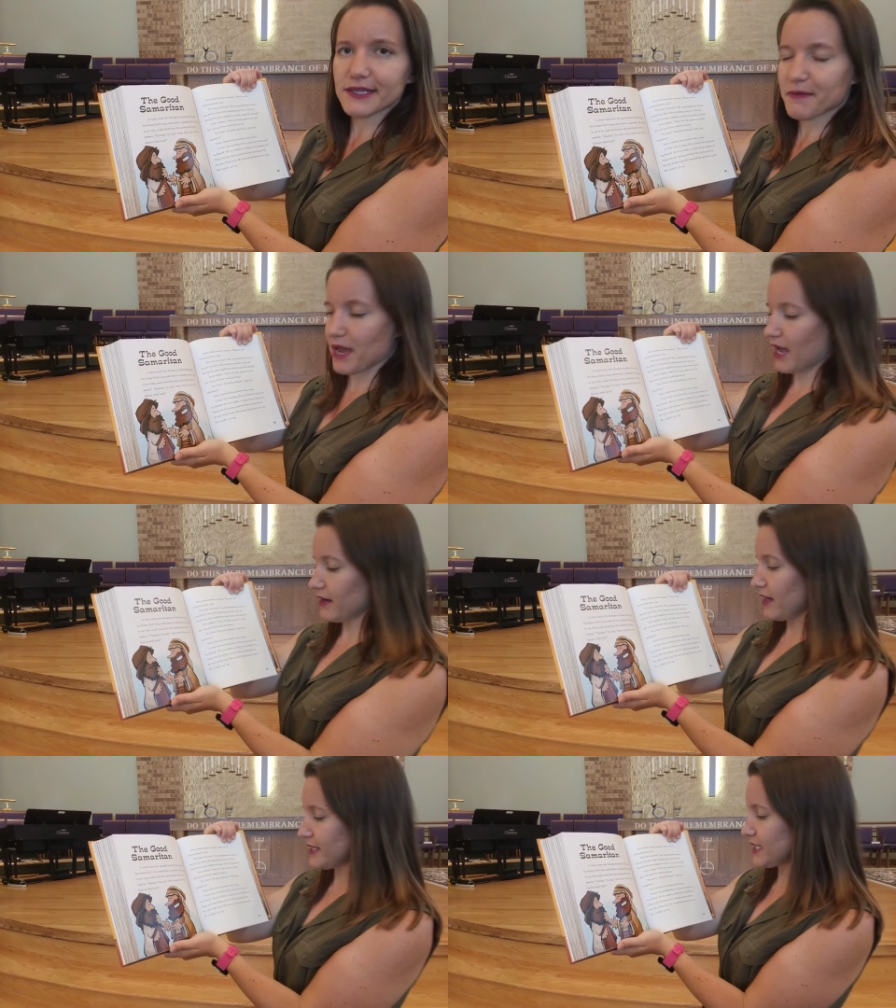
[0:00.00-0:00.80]
the man
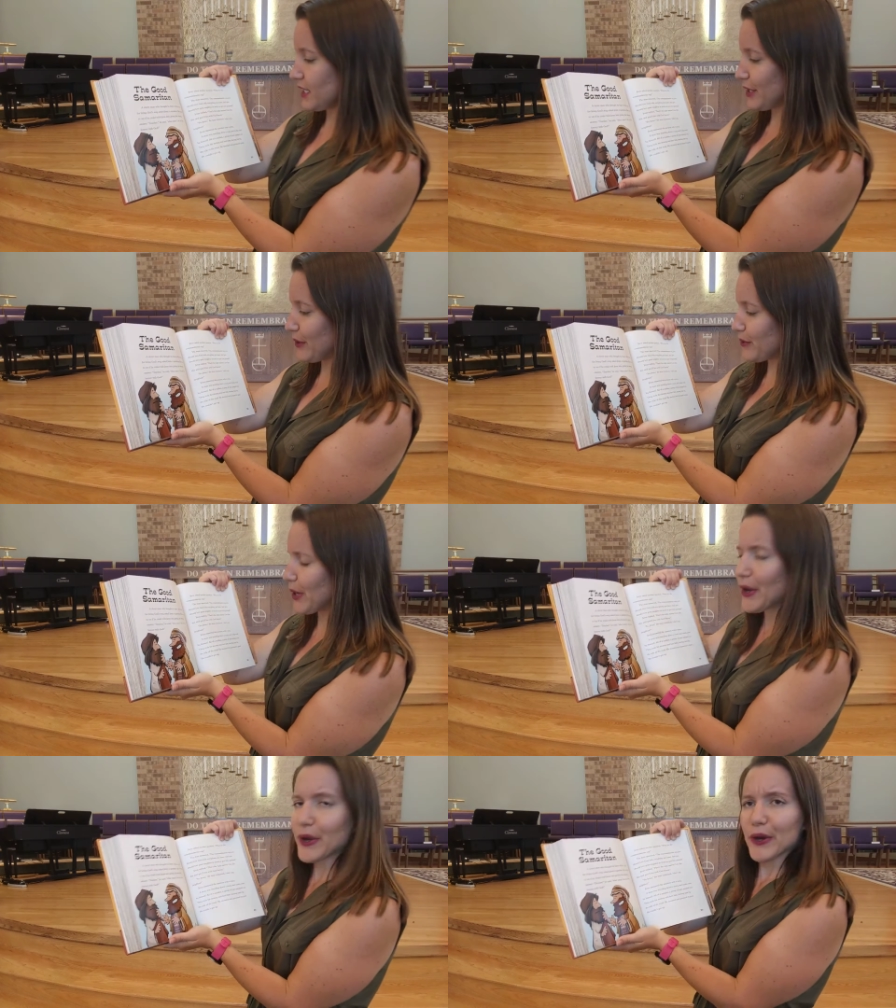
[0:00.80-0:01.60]
continued,
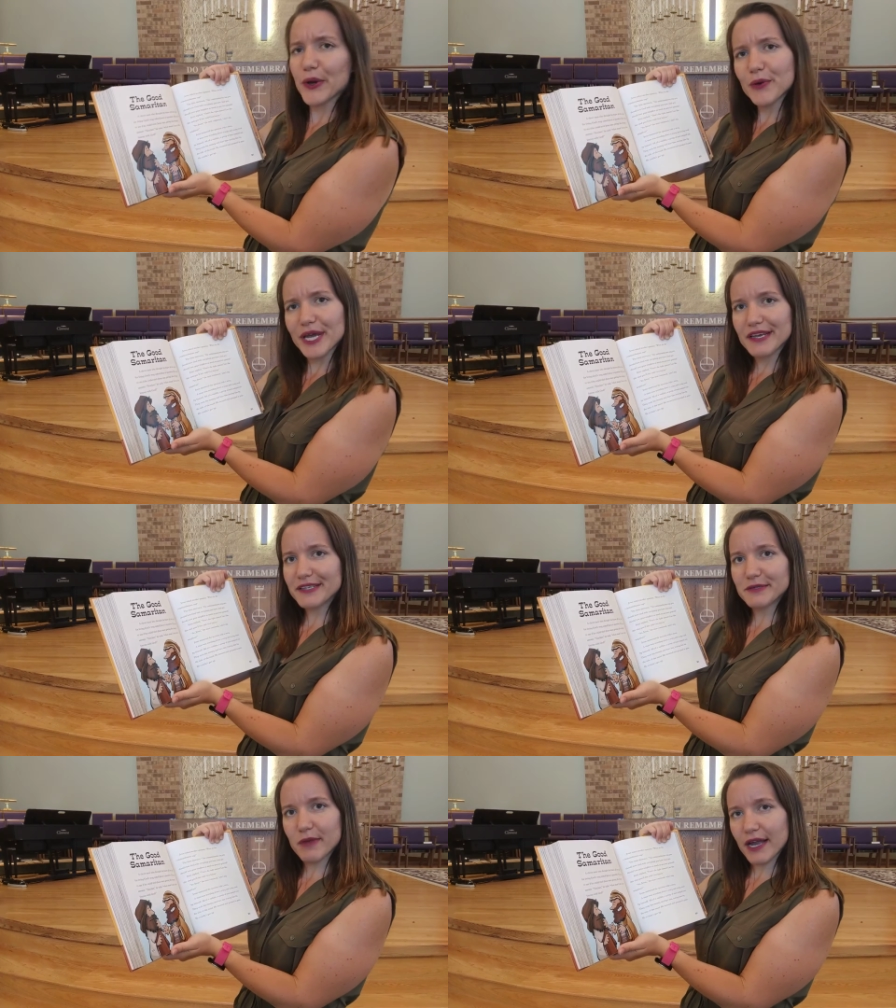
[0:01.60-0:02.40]
Who
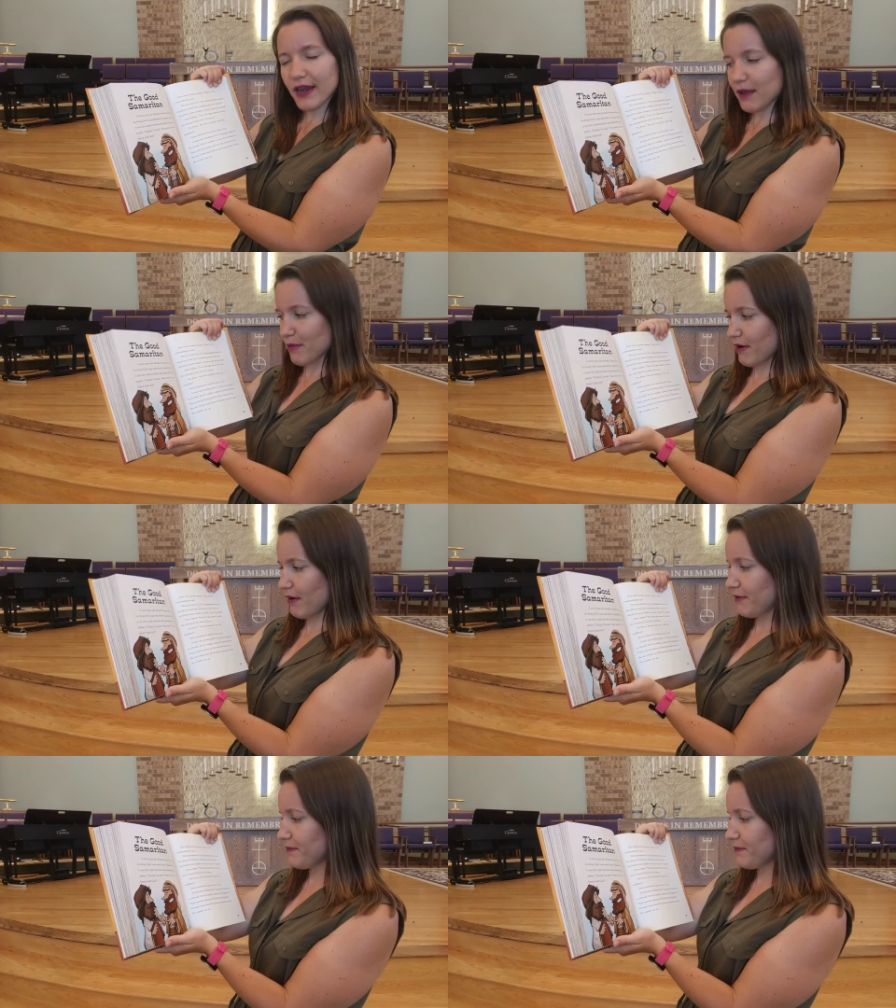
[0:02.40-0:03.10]
is my neighbor?